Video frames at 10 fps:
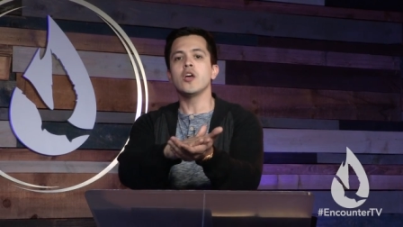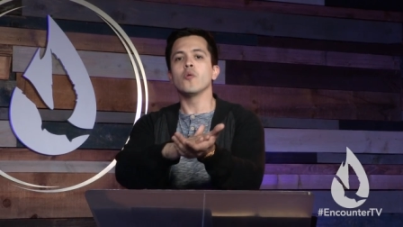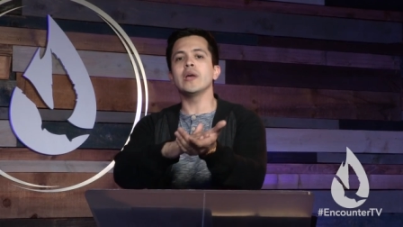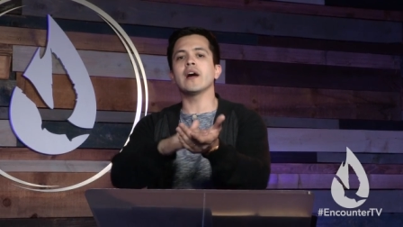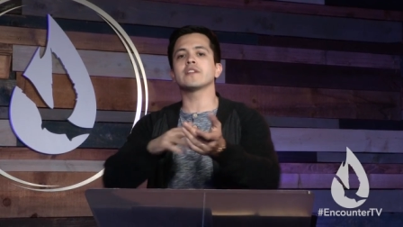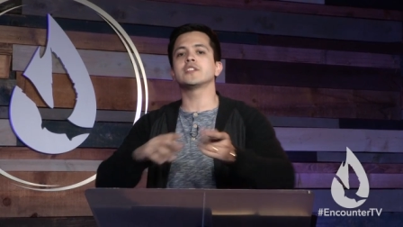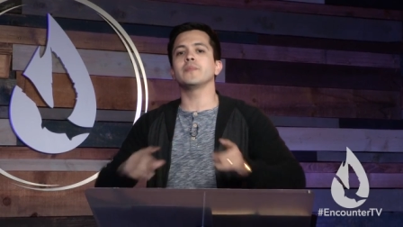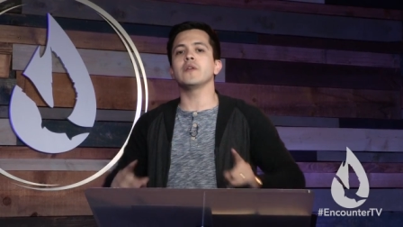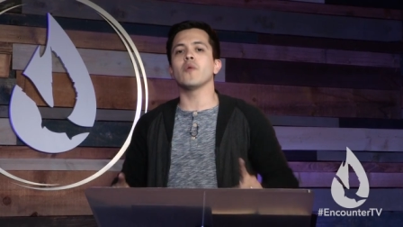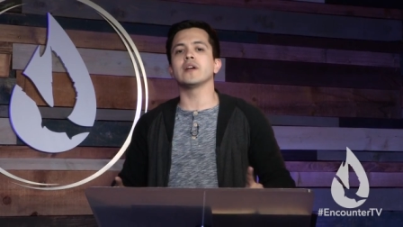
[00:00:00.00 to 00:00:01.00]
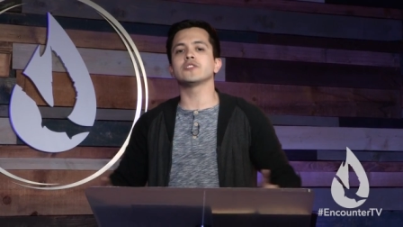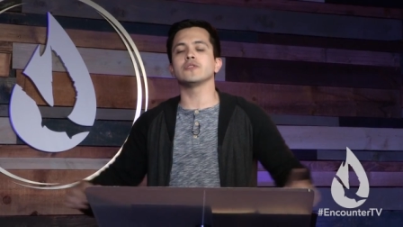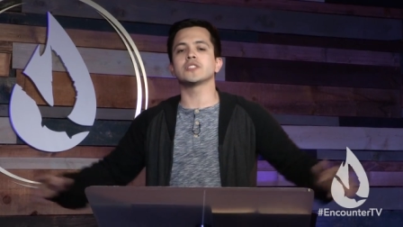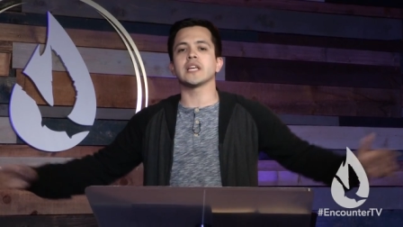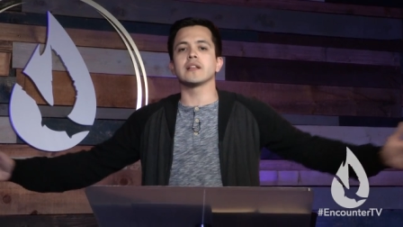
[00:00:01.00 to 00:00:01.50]
We are to be ones who
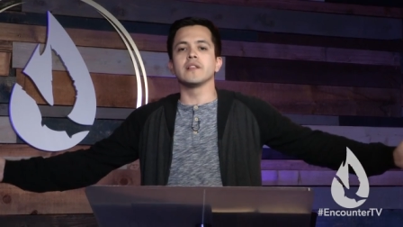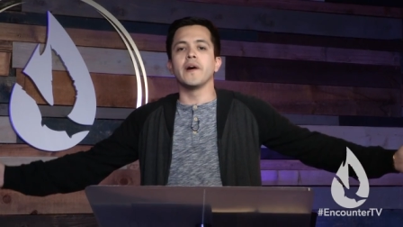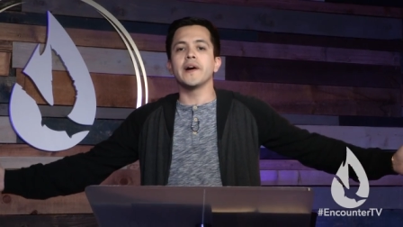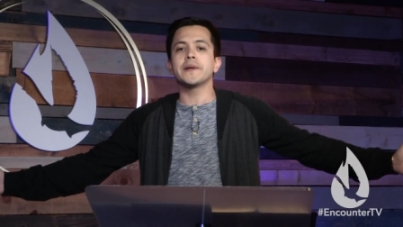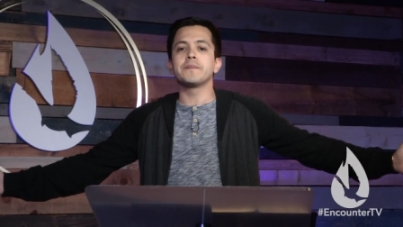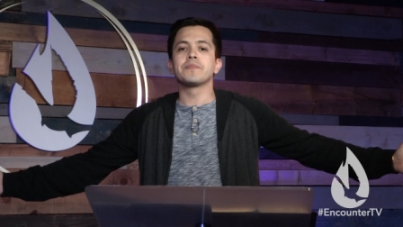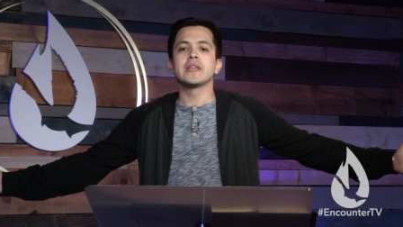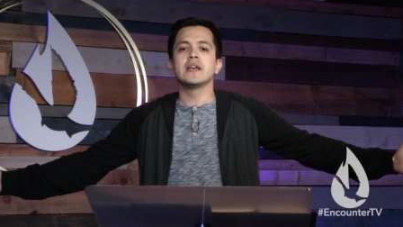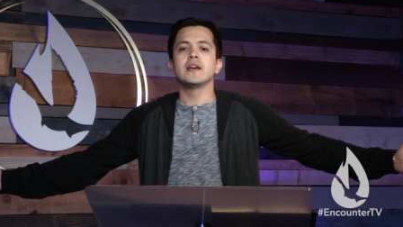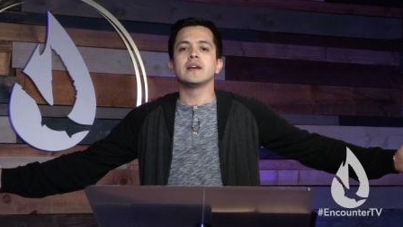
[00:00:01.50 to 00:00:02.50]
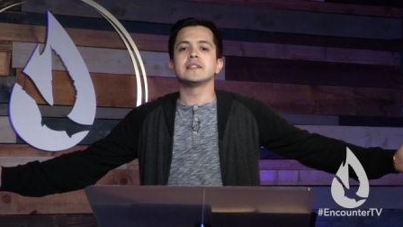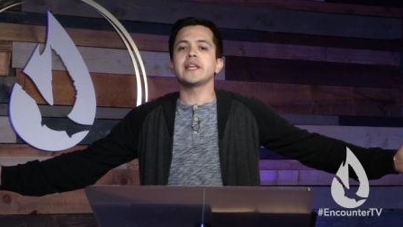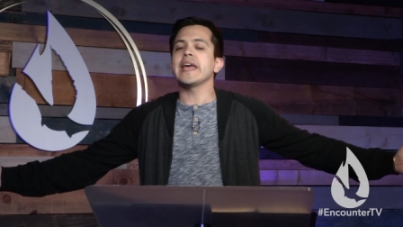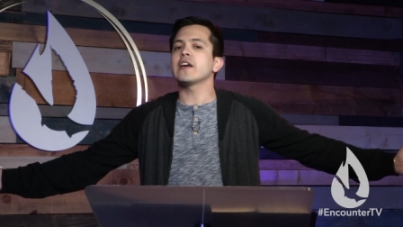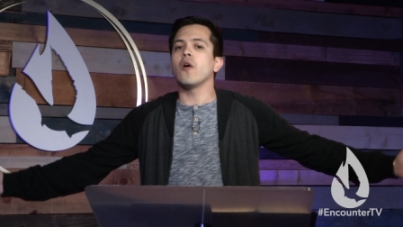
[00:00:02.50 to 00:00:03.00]
say, Lord,
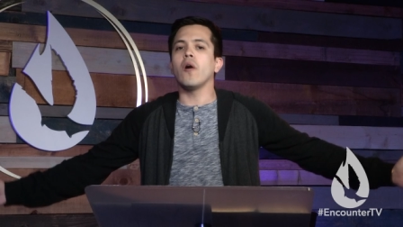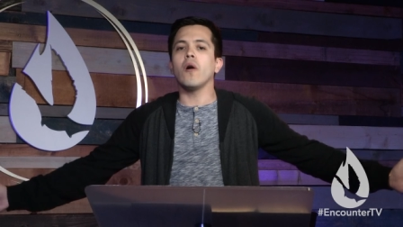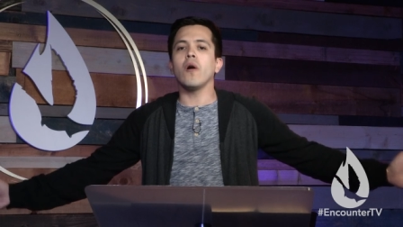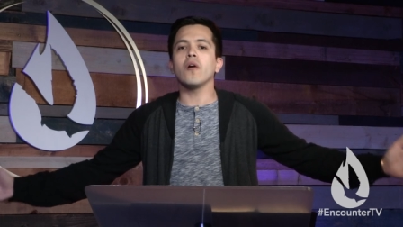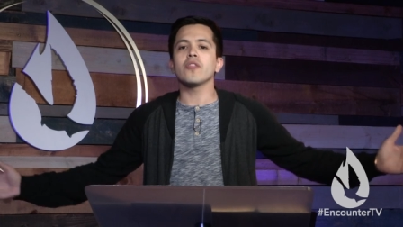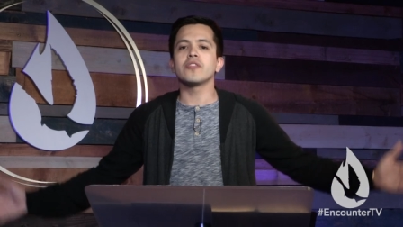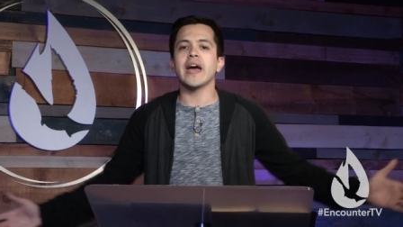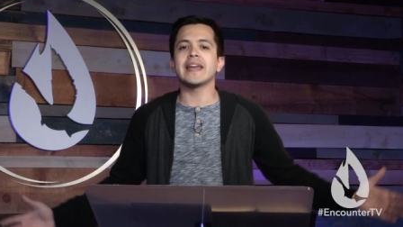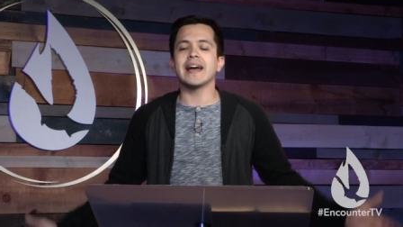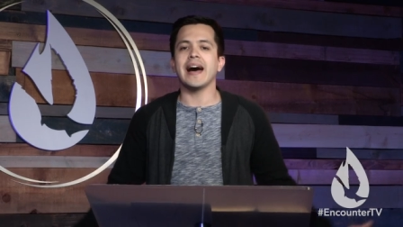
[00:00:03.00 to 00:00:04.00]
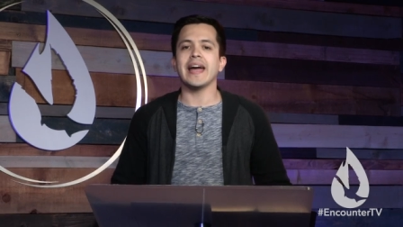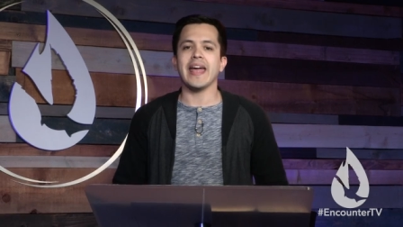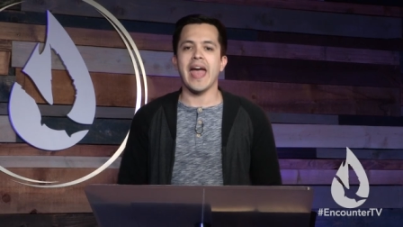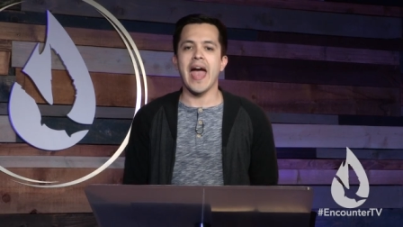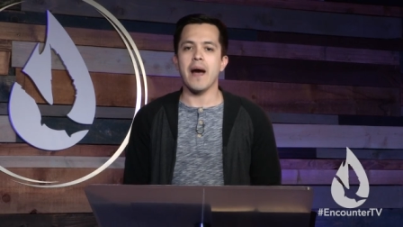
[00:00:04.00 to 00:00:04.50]
Take all that I
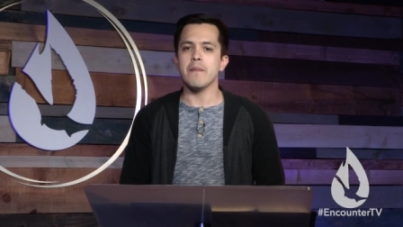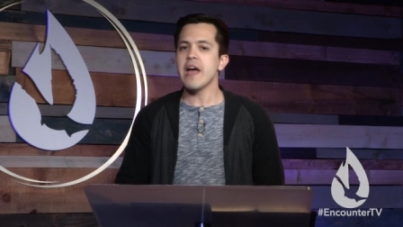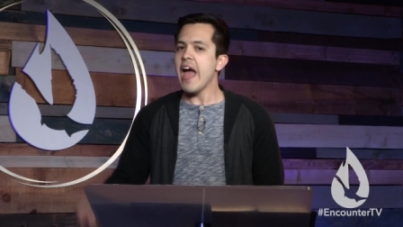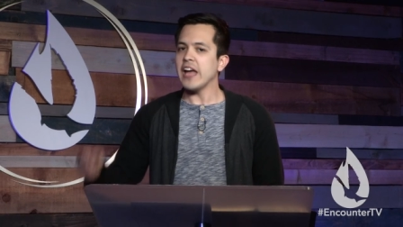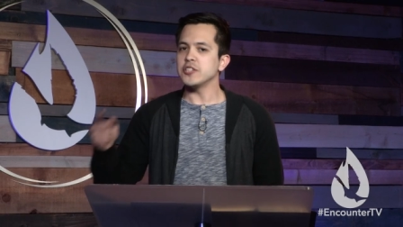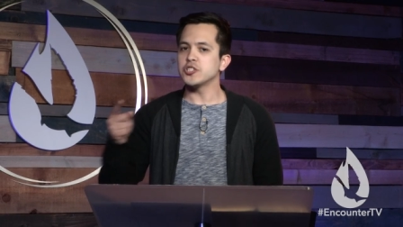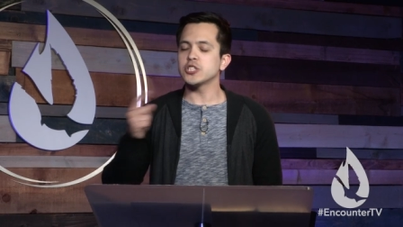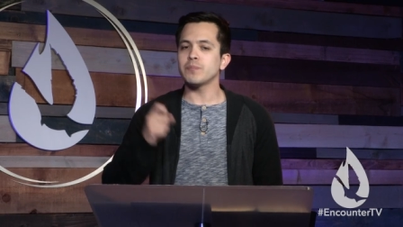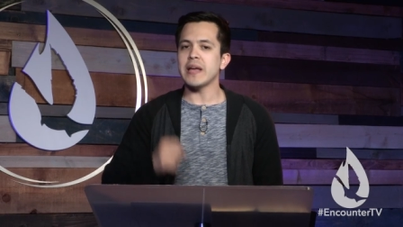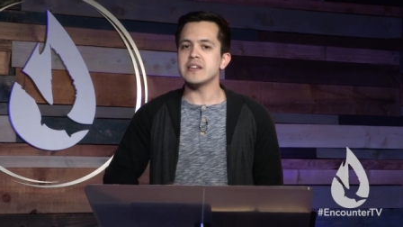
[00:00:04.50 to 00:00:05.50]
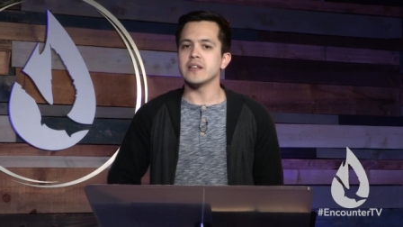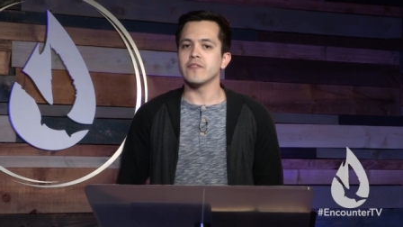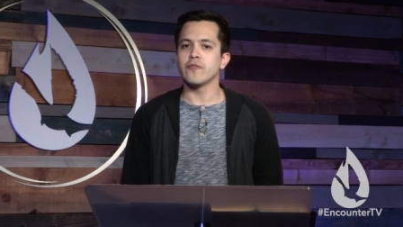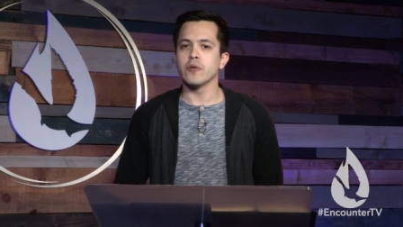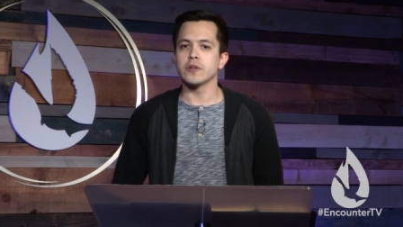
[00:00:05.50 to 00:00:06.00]
am and spend it
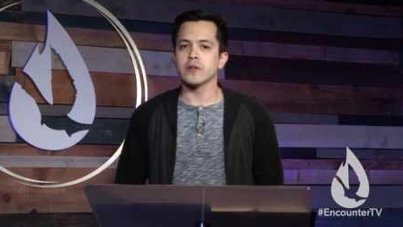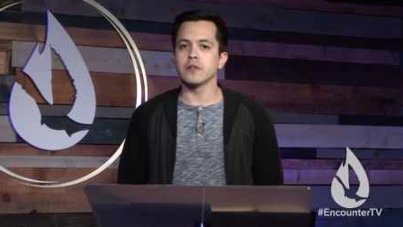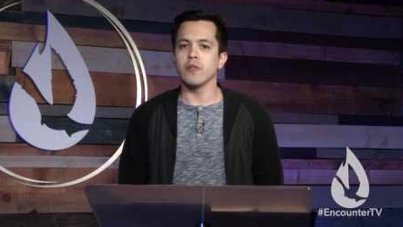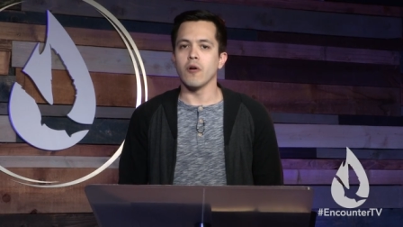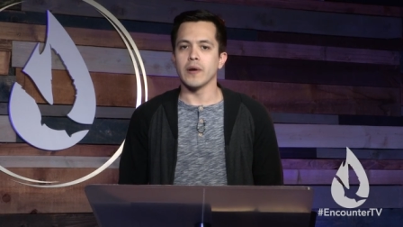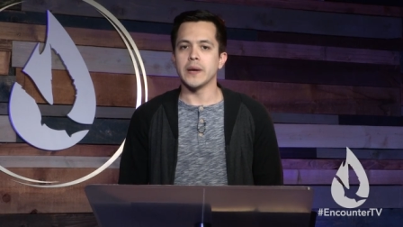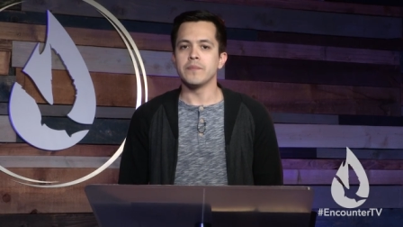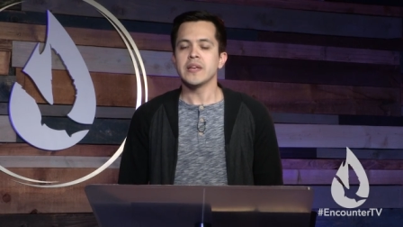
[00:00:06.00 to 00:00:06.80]
for your glory.